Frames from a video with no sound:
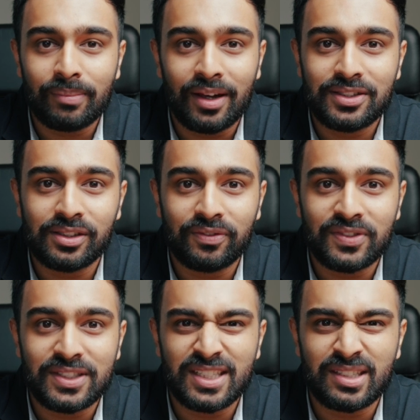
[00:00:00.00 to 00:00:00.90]
myself
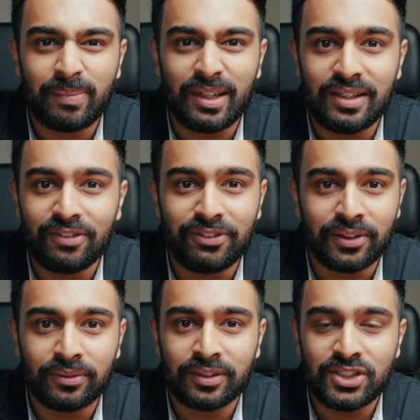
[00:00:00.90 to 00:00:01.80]
into something
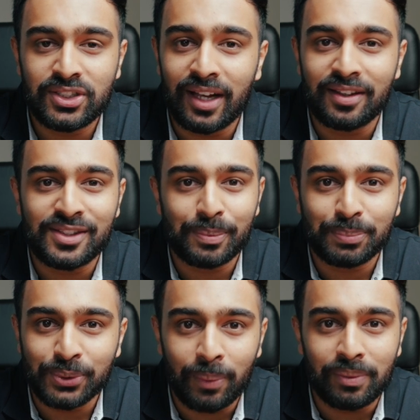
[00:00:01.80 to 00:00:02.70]
difficult, a challenge, a
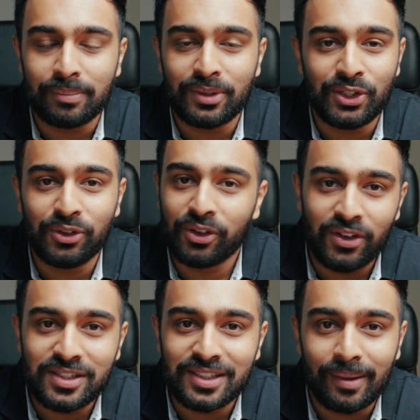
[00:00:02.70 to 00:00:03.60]
problem, a new
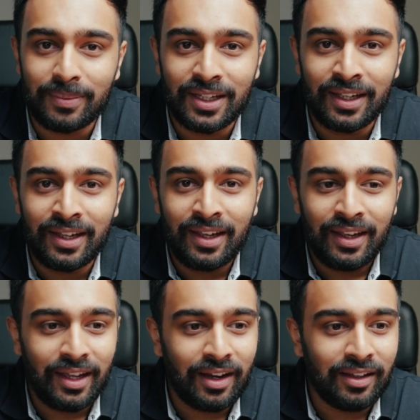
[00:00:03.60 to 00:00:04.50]
concept.
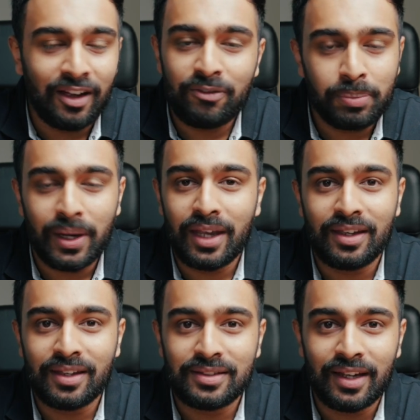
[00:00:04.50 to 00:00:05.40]
And I love
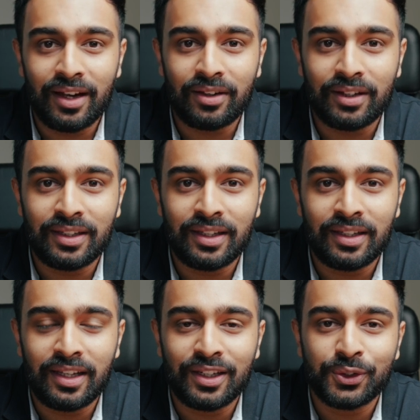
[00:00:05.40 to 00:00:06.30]
breaking it down
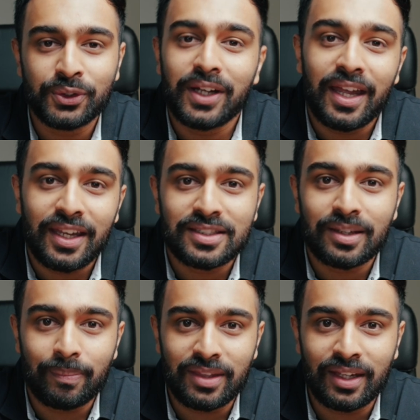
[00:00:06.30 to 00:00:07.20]
and then creating
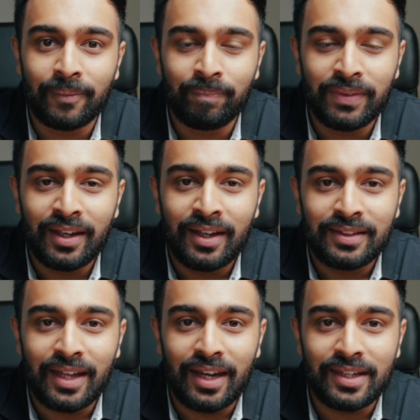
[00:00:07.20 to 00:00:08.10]
something
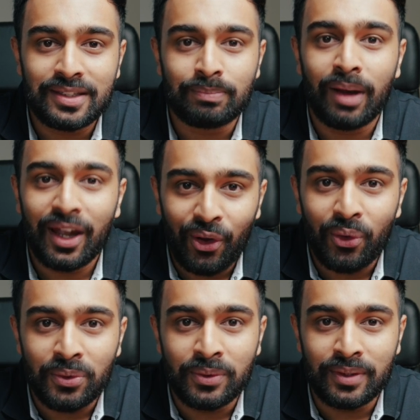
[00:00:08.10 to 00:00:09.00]
that is my
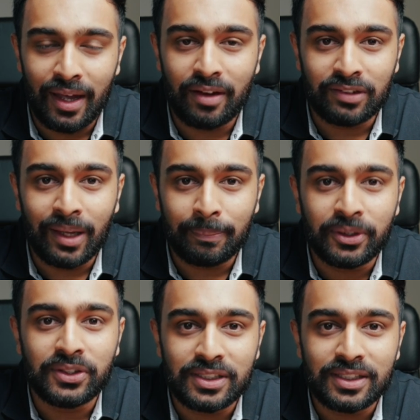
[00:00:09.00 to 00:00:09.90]
own out of that
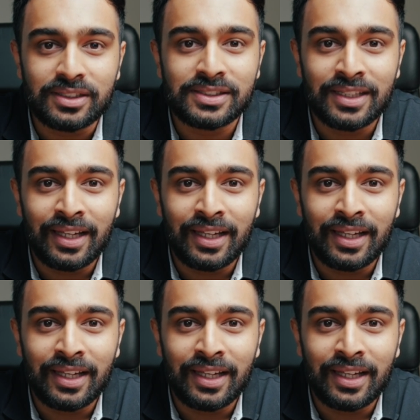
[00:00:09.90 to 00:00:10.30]
process.